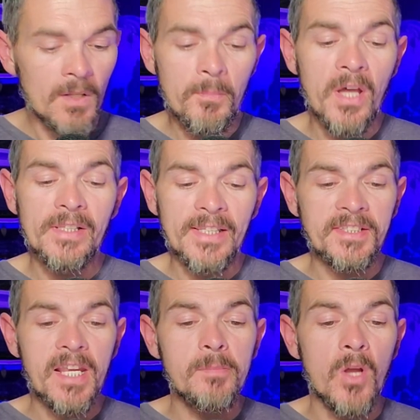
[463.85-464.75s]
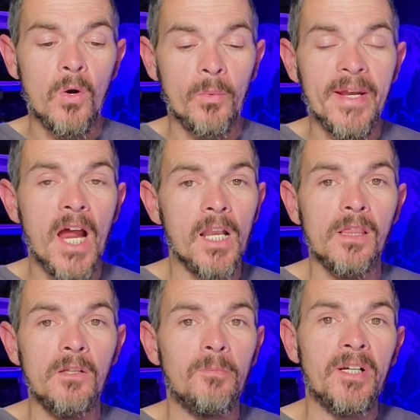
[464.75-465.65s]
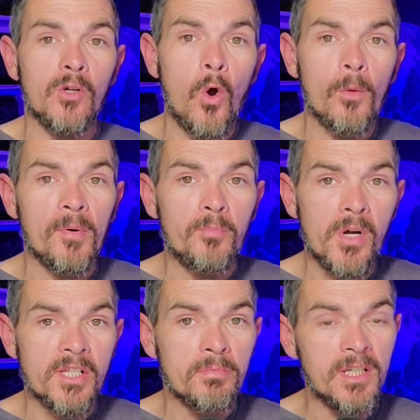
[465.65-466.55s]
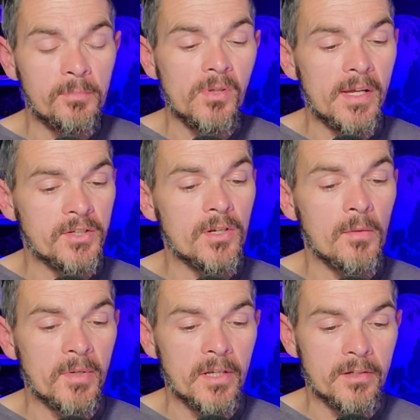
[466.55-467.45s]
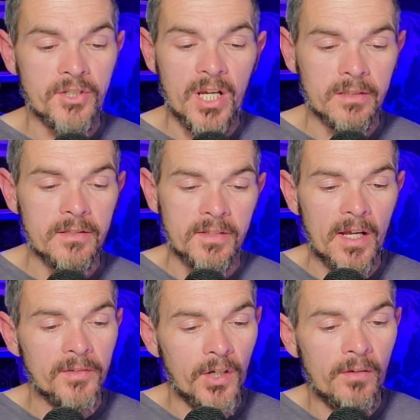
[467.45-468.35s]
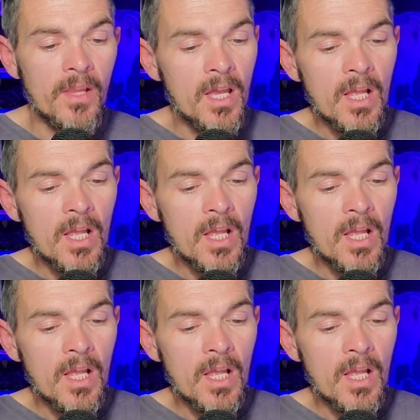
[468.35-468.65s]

But let's keep going. We got a little bit of corporate press manipulation up in here. Check this out, y'all.